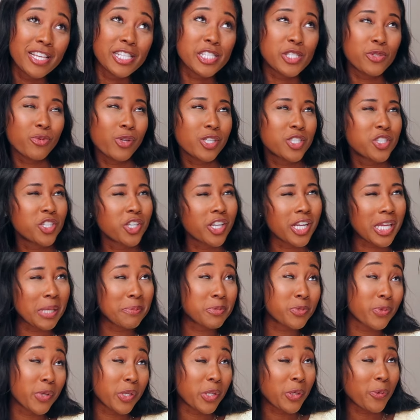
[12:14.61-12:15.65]
swish your
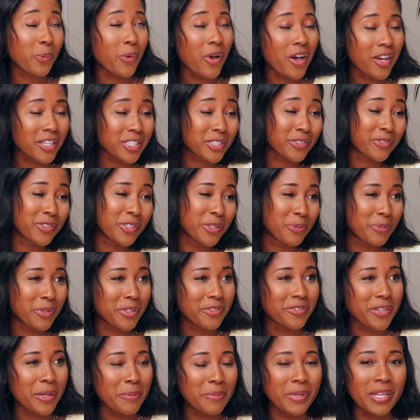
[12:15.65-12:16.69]
hips when you walk to feel
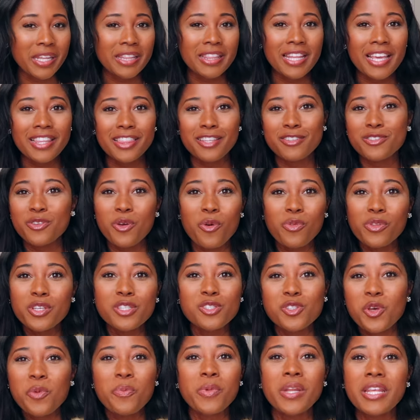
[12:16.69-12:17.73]
more feminine. Like, there's only
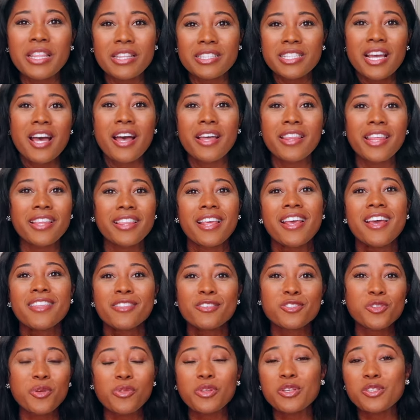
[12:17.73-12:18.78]
so many times, like,
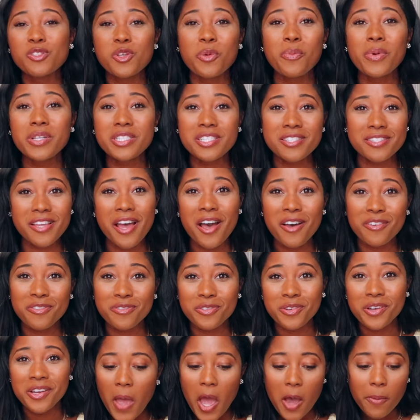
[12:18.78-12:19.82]
there's only so much
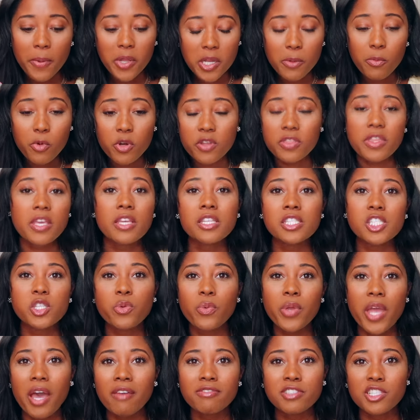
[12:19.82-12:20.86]
stuff. How many more things do
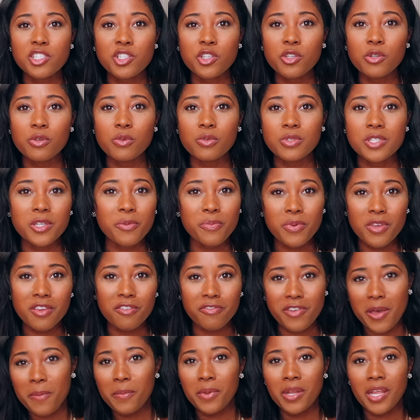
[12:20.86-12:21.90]
we have to do to be
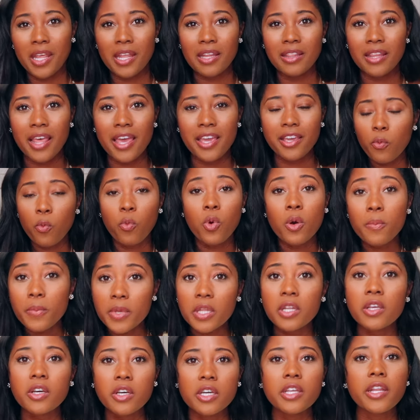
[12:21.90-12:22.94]
feminine? Like,
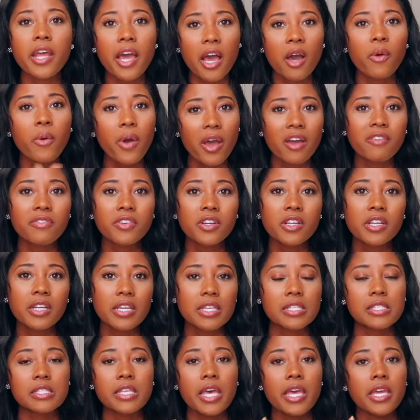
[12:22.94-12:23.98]
womanhood, however,
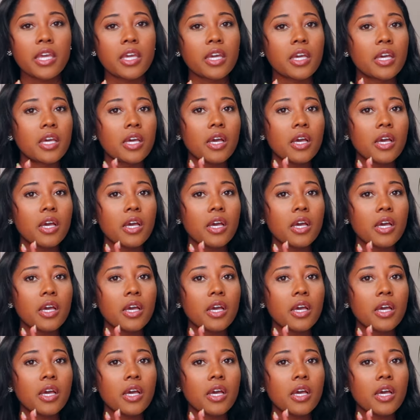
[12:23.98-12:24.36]
is like